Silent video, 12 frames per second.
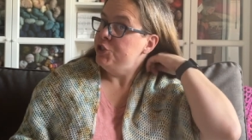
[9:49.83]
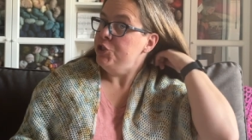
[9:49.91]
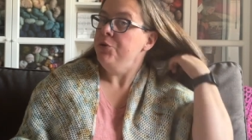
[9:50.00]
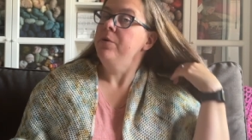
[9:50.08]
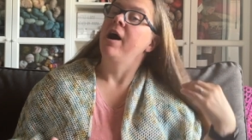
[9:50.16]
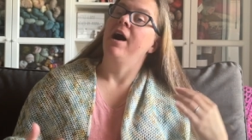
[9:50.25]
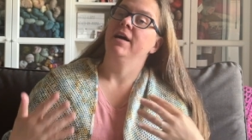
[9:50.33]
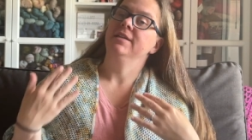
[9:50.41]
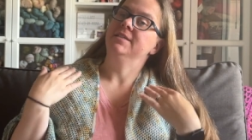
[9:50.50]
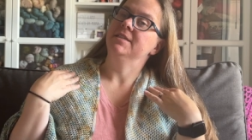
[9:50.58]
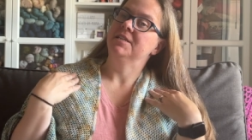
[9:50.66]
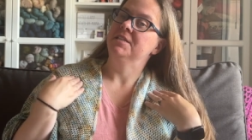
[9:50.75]
Too
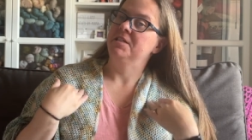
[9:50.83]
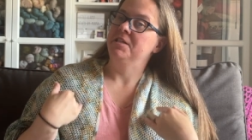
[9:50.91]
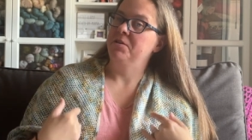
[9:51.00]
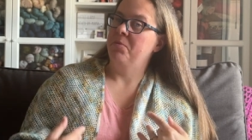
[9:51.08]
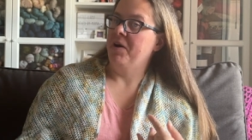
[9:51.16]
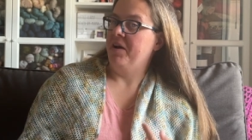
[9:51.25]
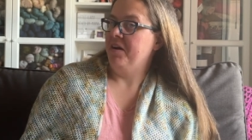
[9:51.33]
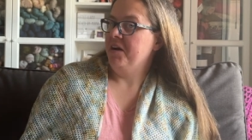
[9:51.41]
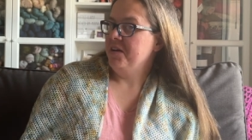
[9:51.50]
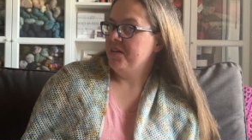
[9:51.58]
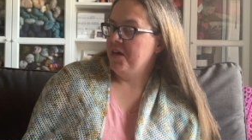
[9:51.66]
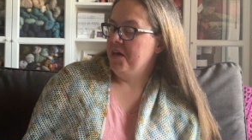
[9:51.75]
hot to continue to wear
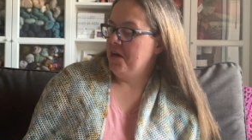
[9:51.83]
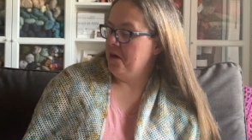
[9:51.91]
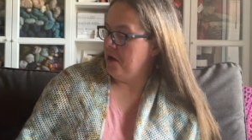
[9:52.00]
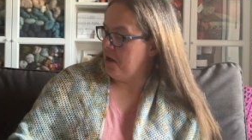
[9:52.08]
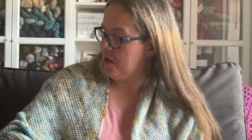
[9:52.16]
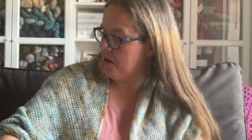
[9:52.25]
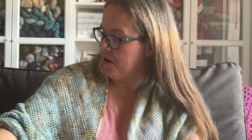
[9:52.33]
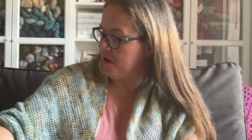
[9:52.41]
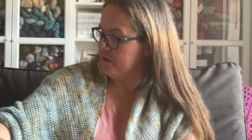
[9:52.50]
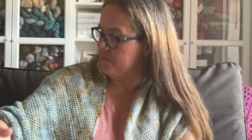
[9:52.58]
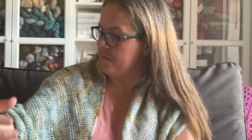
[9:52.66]
it uh,